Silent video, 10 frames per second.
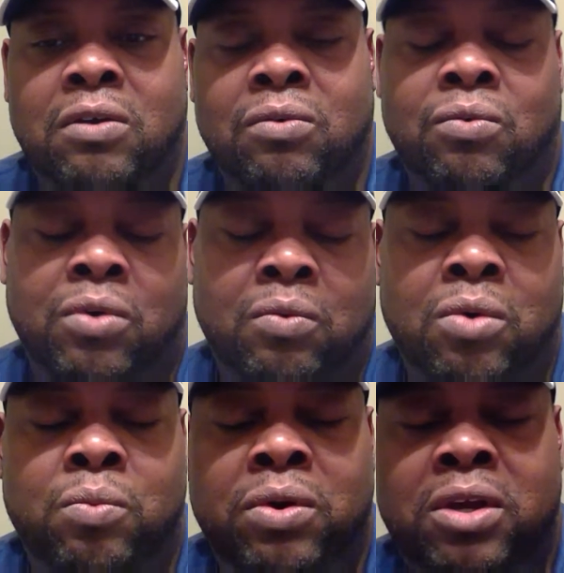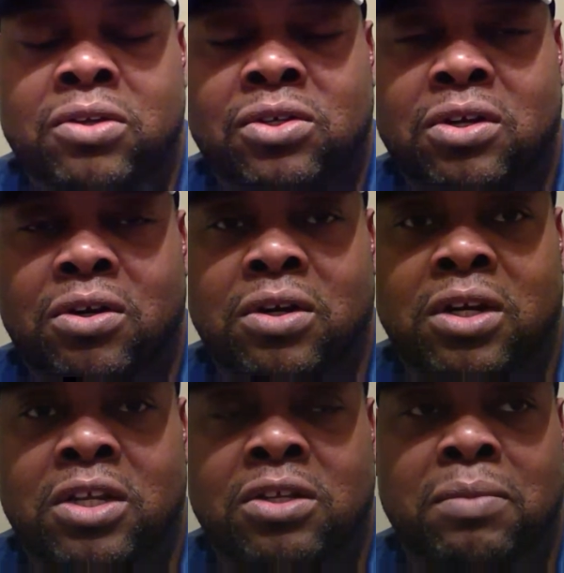what we consider
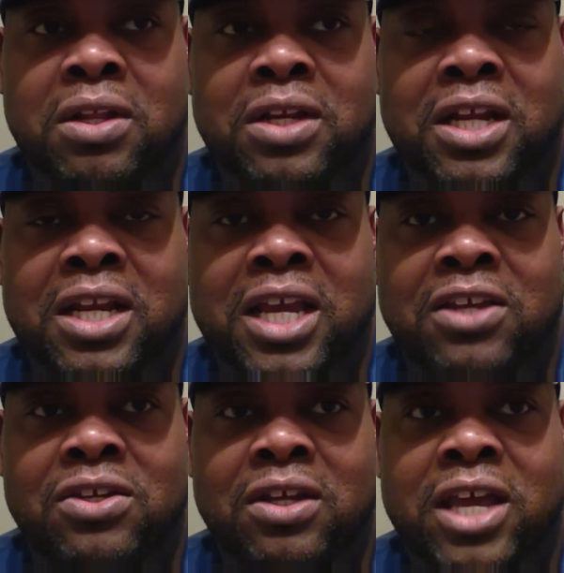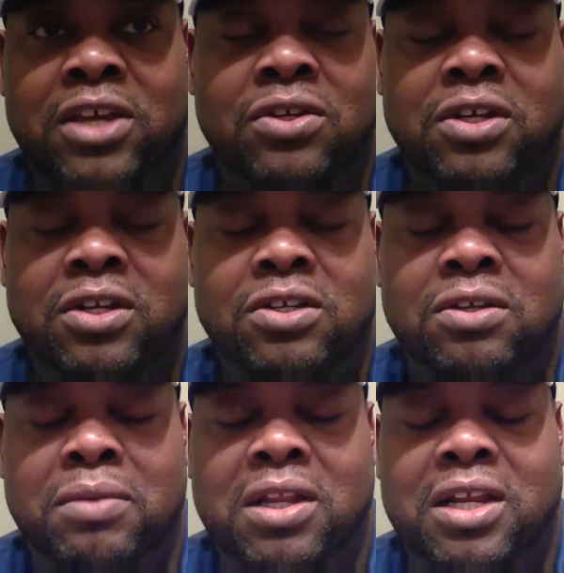disability and aging and
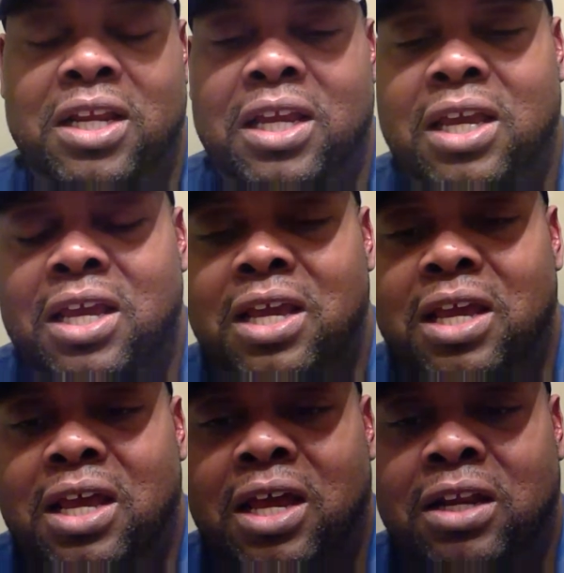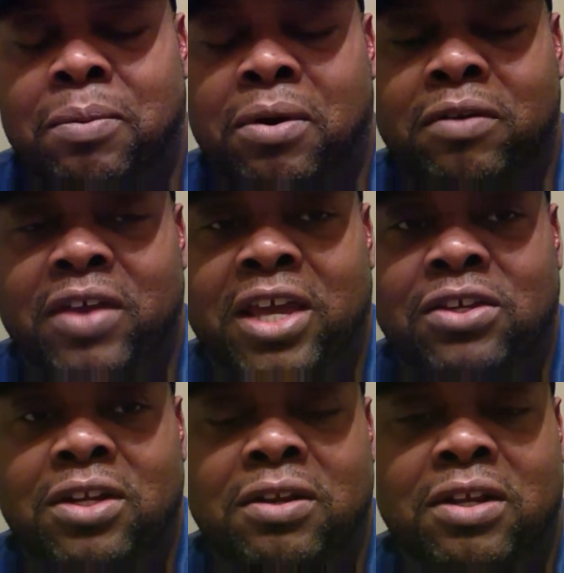disability, a Department of
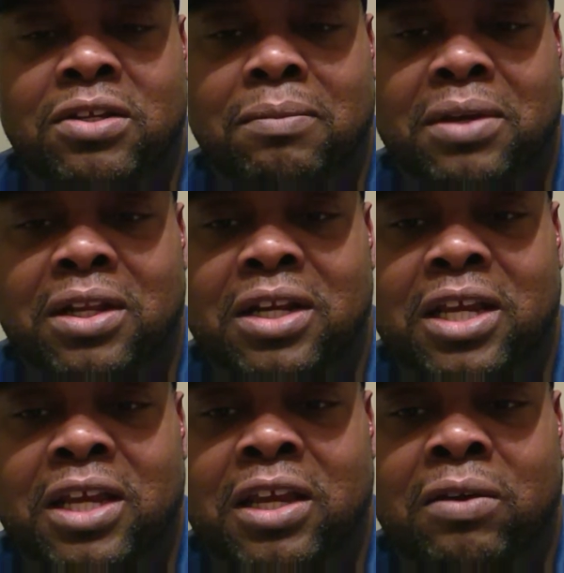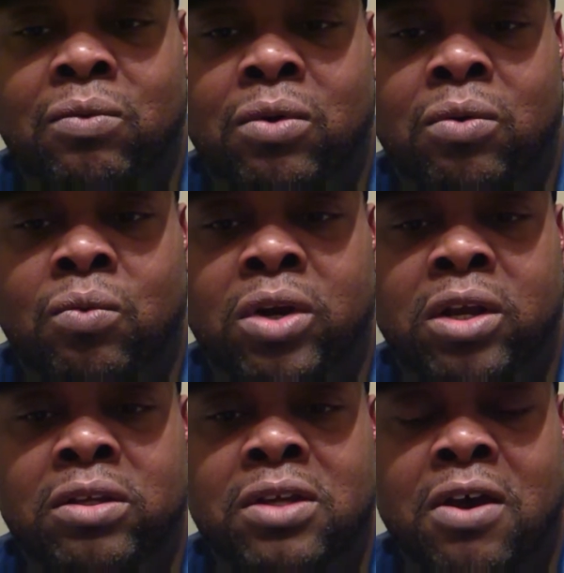Aging and Disability, what
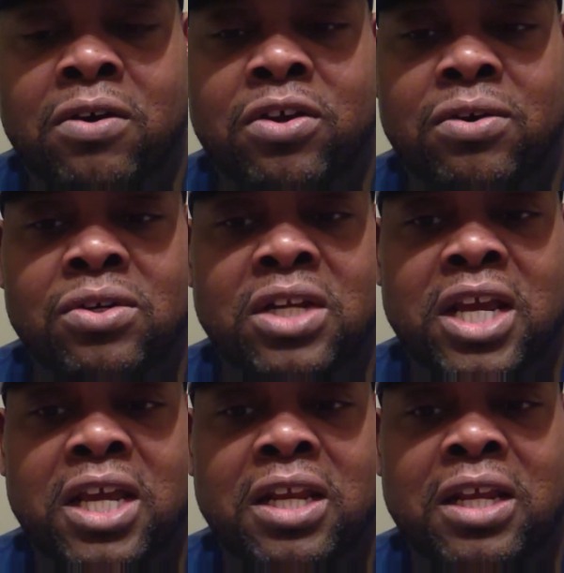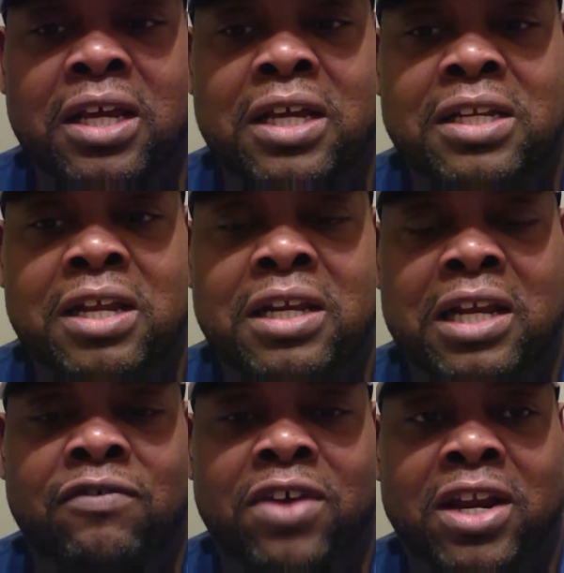it's called in your state. Because I
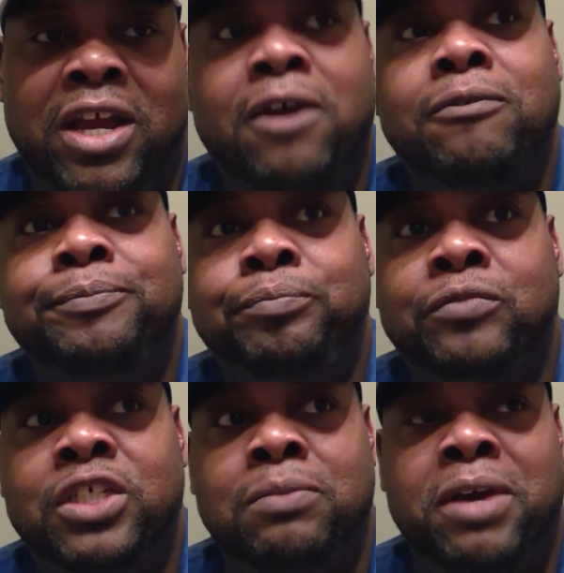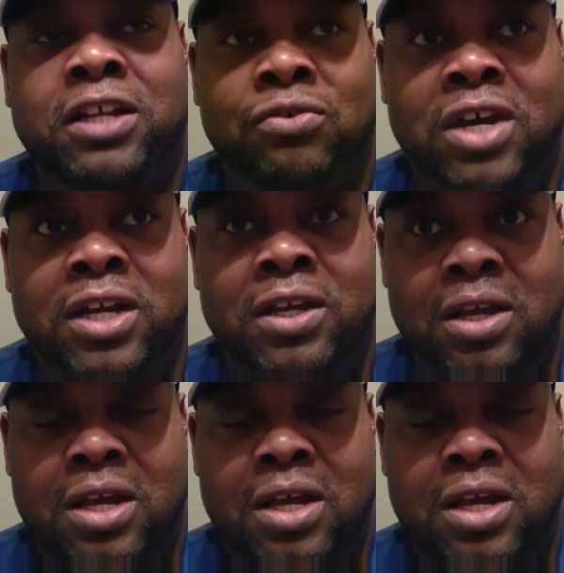did find out just by trying to